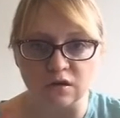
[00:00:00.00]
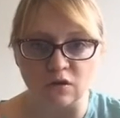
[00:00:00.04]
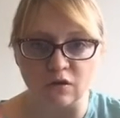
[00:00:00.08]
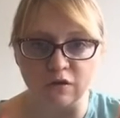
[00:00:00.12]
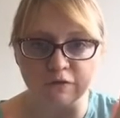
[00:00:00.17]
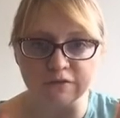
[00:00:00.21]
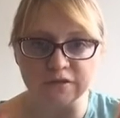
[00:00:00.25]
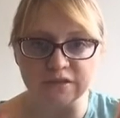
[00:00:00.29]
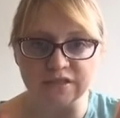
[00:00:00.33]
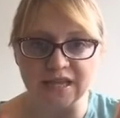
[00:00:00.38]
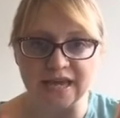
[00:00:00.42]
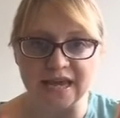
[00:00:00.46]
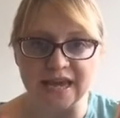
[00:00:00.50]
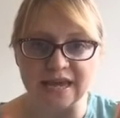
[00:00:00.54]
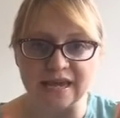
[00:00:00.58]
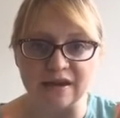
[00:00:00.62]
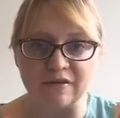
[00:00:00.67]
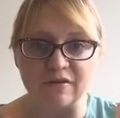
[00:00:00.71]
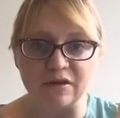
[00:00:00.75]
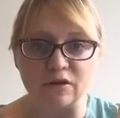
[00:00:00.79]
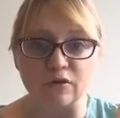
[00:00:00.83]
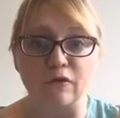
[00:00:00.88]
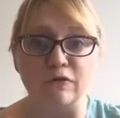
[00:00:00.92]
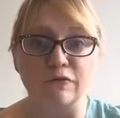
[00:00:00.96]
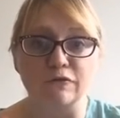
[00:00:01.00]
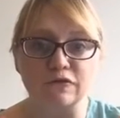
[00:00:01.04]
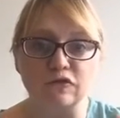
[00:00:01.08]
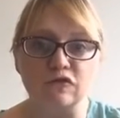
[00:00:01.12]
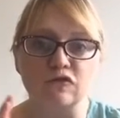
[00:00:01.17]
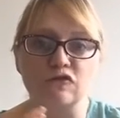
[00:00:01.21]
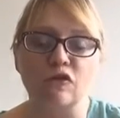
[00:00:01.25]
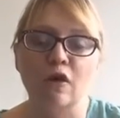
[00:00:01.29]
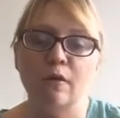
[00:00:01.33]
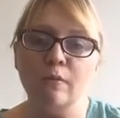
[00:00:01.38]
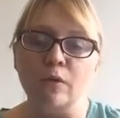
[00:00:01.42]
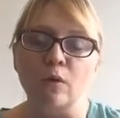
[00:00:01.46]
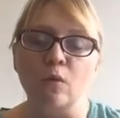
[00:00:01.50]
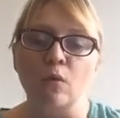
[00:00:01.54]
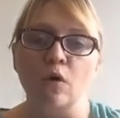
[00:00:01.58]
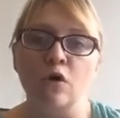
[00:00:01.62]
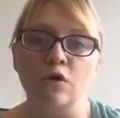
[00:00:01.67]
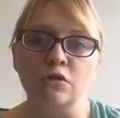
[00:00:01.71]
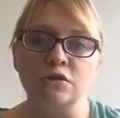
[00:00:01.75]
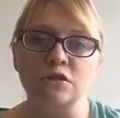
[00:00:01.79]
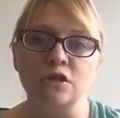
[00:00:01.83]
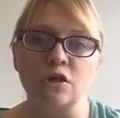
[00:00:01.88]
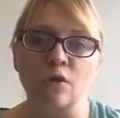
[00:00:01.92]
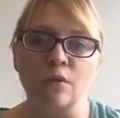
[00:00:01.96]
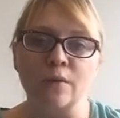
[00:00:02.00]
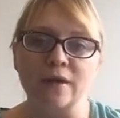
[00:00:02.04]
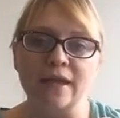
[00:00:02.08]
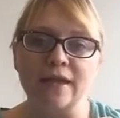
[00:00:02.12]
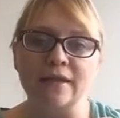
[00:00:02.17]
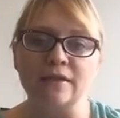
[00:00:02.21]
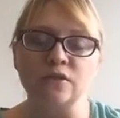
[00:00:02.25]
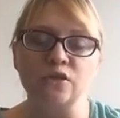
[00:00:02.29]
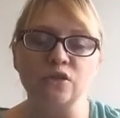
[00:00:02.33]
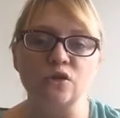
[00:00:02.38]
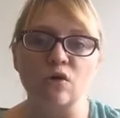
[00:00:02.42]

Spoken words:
the ear enough to stop the water going in.